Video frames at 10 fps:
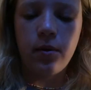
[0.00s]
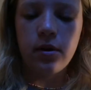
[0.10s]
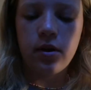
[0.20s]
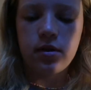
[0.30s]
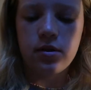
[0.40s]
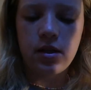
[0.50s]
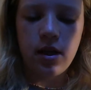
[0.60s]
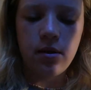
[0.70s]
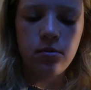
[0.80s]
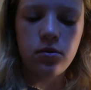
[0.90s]
I wore the
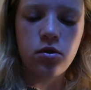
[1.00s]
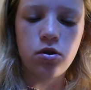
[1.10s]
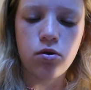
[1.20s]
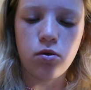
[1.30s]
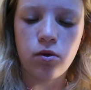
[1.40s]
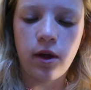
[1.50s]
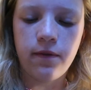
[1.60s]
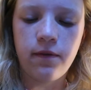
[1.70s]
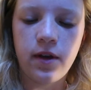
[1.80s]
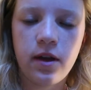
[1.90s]
same two
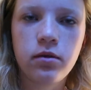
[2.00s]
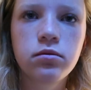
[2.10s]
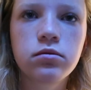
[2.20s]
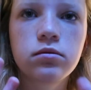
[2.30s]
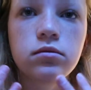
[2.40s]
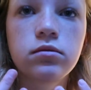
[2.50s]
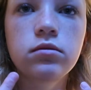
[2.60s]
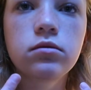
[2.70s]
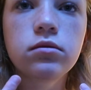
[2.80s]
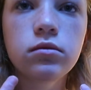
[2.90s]
that fit.
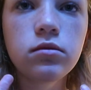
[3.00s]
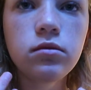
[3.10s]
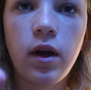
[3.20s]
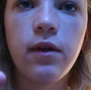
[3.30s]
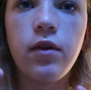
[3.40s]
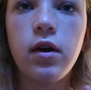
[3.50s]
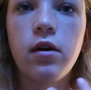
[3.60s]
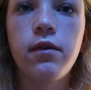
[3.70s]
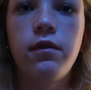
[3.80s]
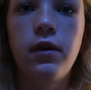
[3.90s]
Ring
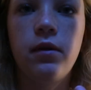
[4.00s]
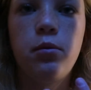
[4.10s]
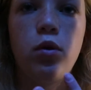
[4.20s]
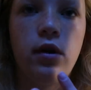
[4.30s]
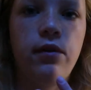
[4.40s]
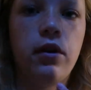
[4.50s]
finger, fi pointer